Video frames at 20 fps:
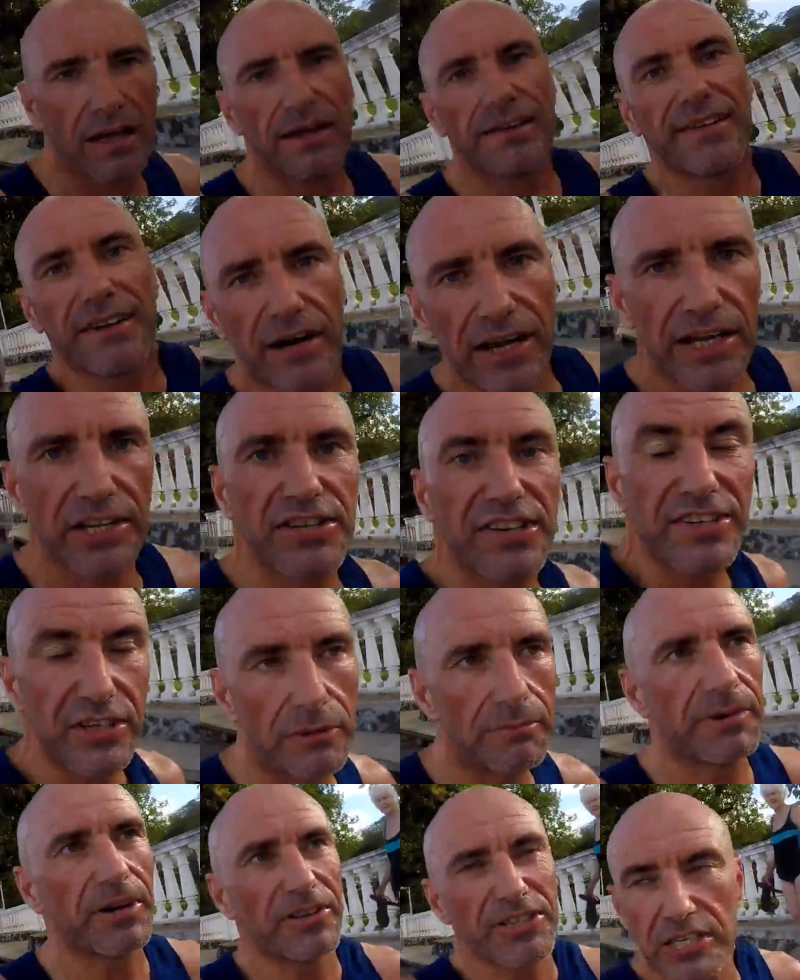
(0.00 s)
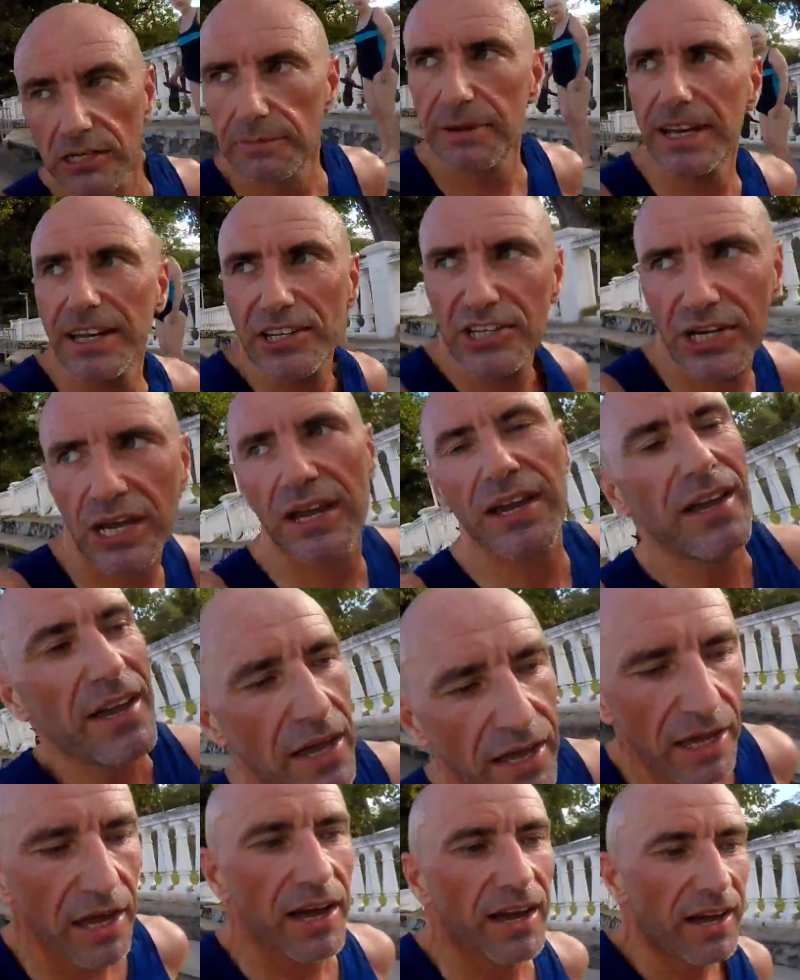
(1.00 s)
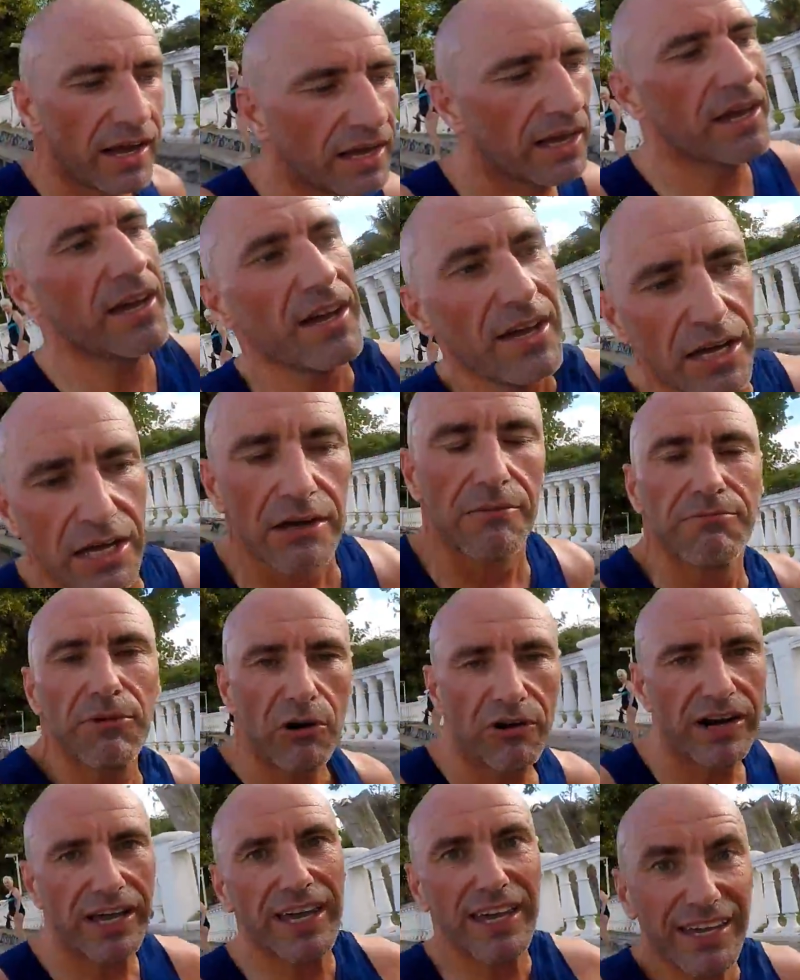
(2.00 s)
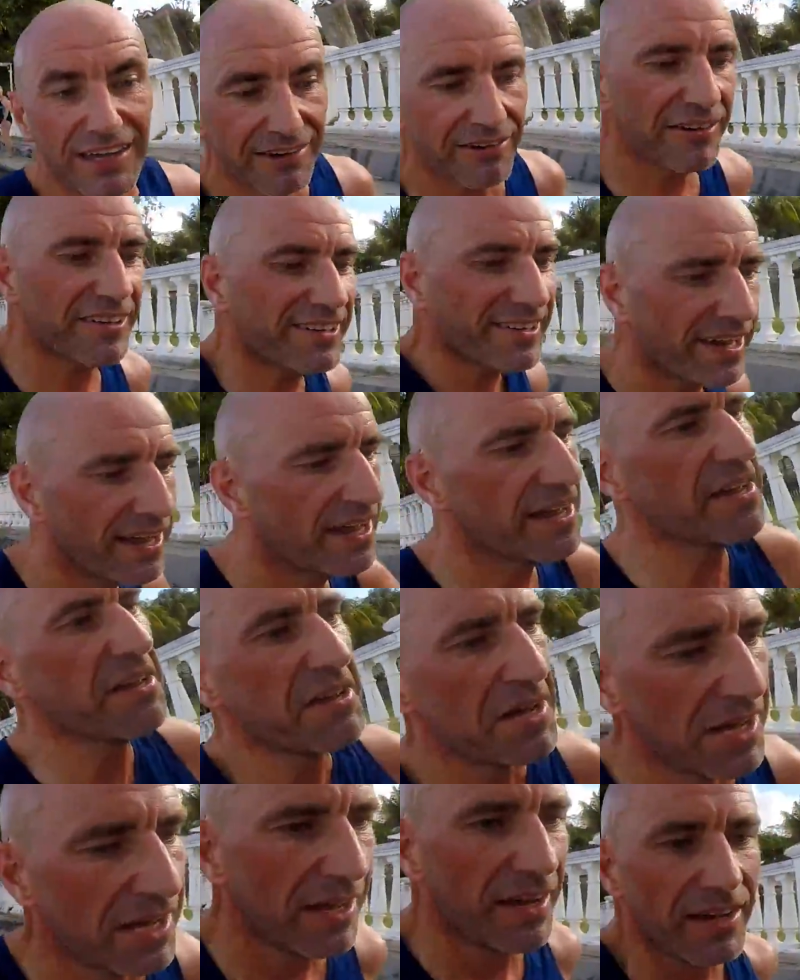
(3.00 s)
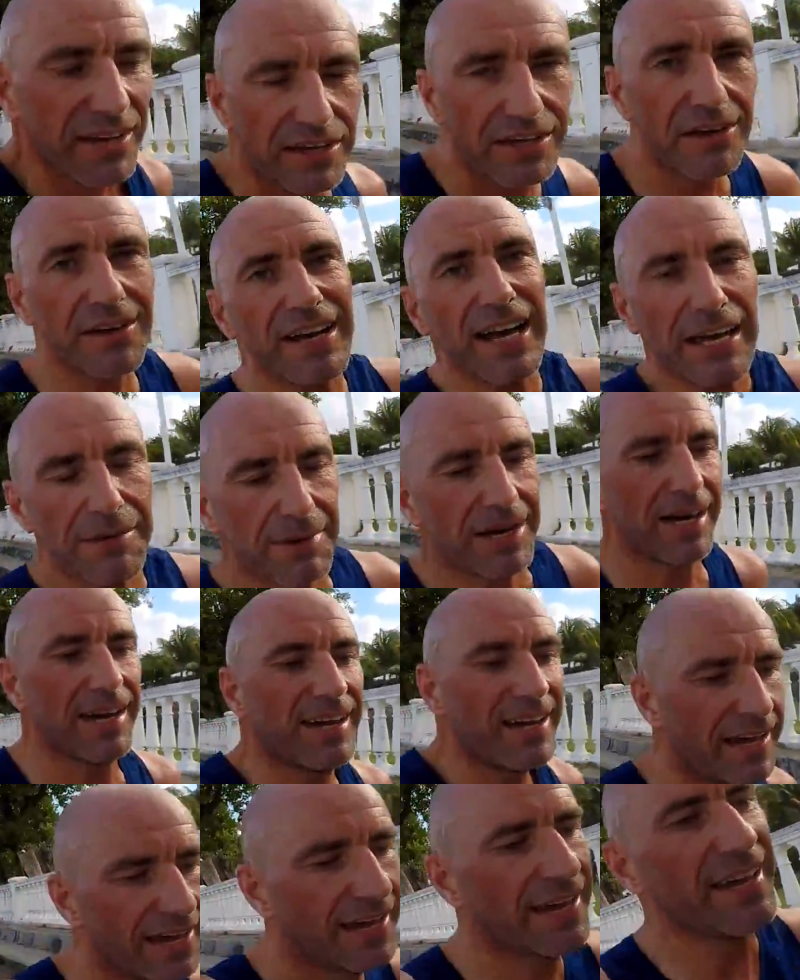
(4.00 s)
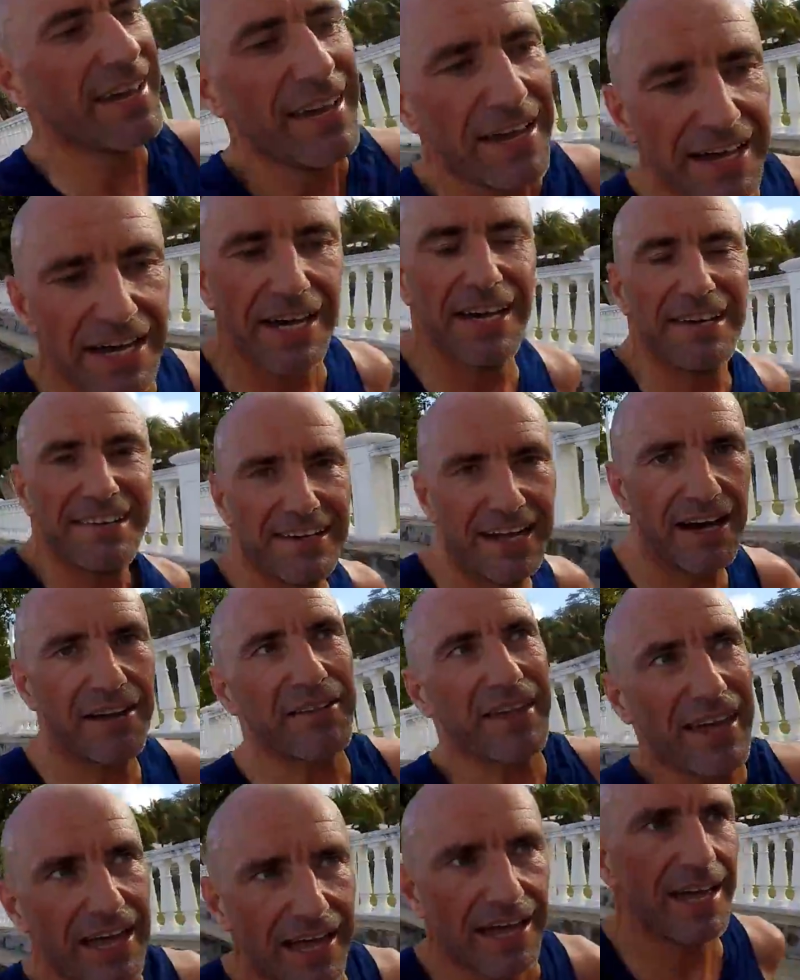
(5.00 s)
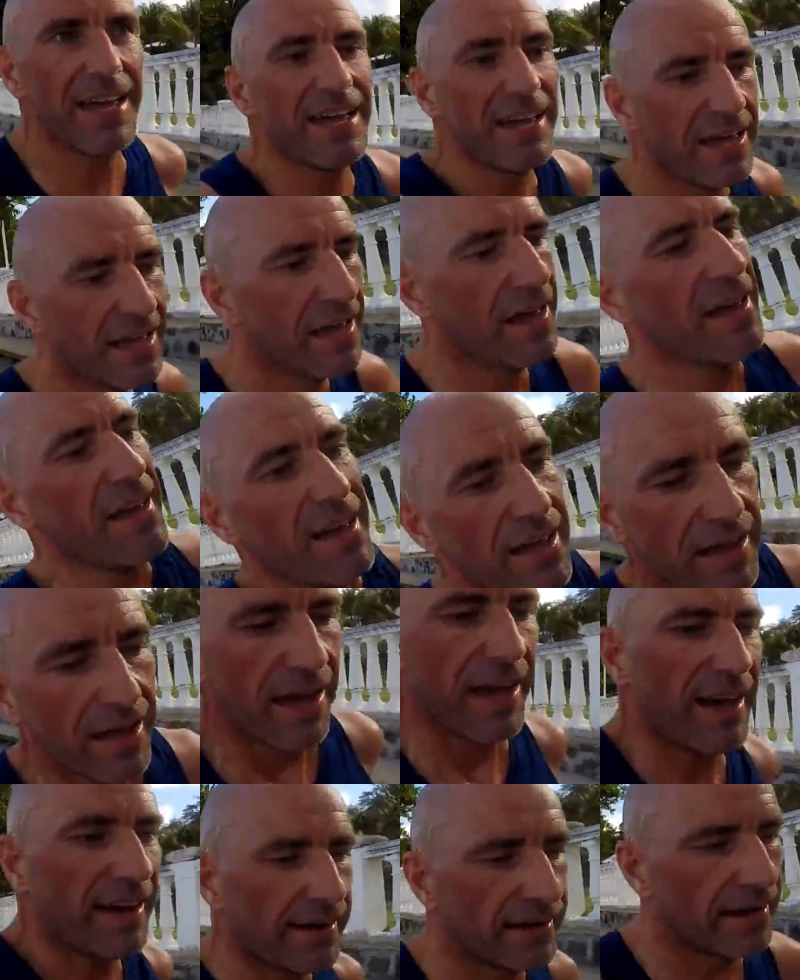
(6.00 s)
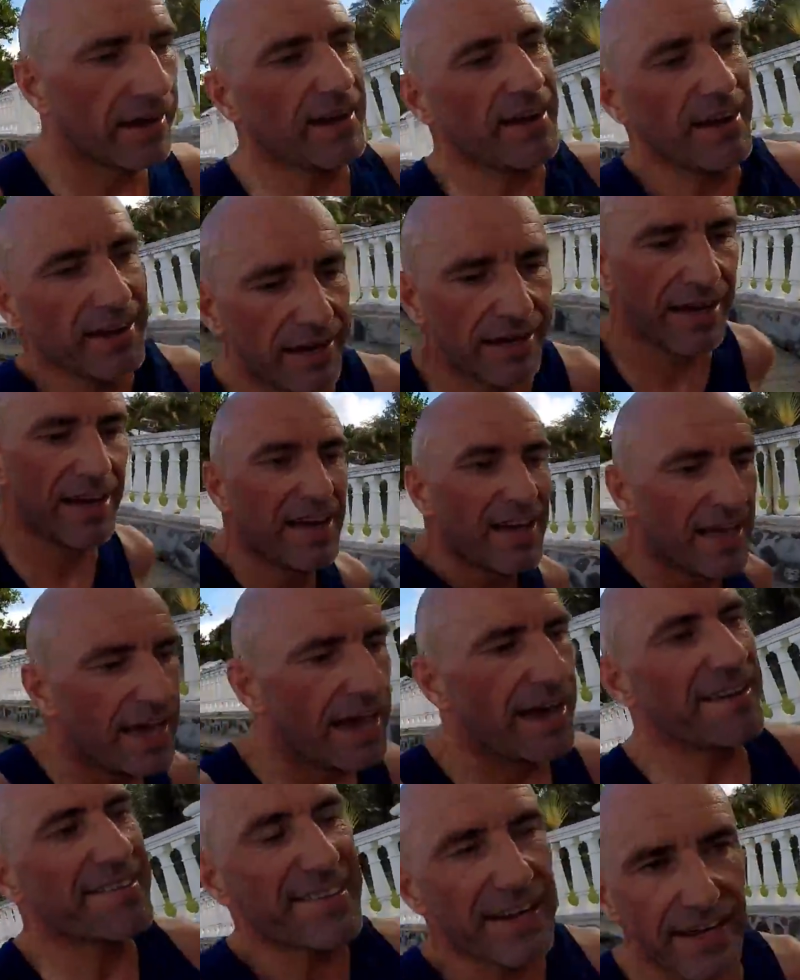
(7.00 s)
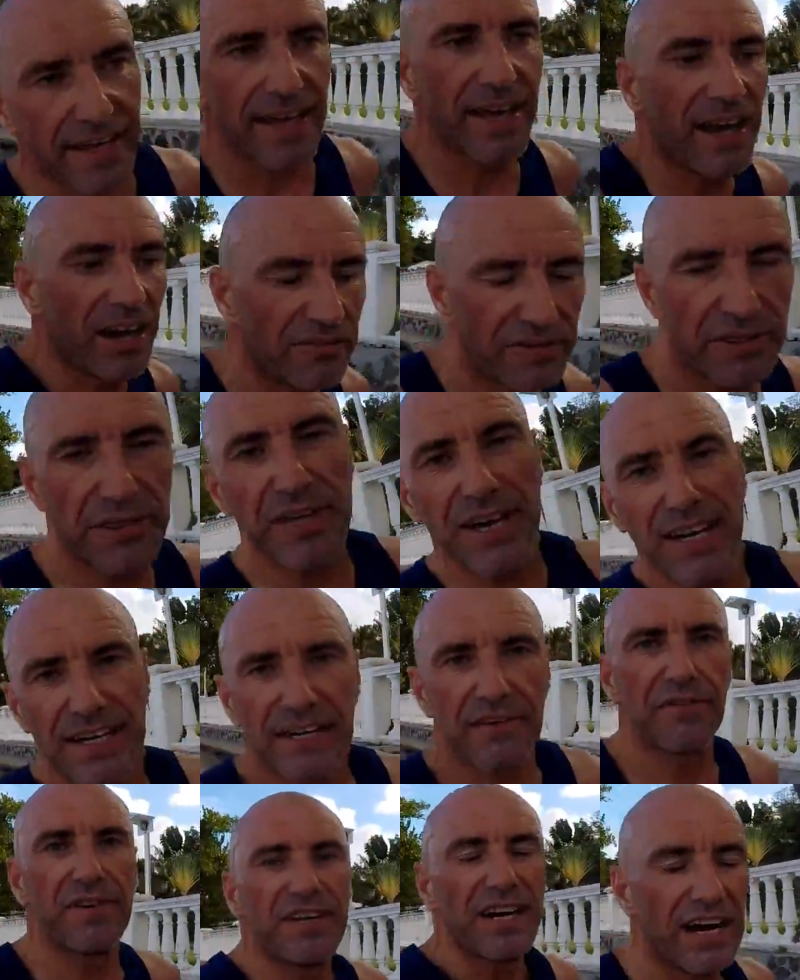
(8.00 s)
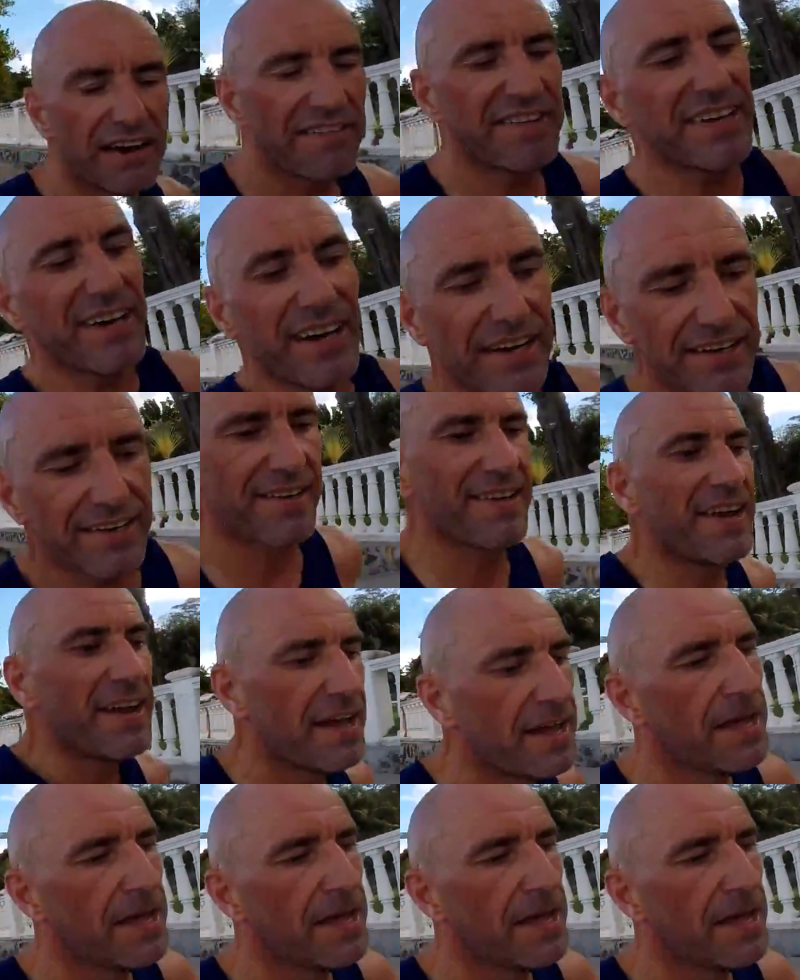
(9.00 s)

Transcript: Sorry, just jumping onto the beach. Moray eels, you name it. It's out there, and I'd say over 30 different dive sites.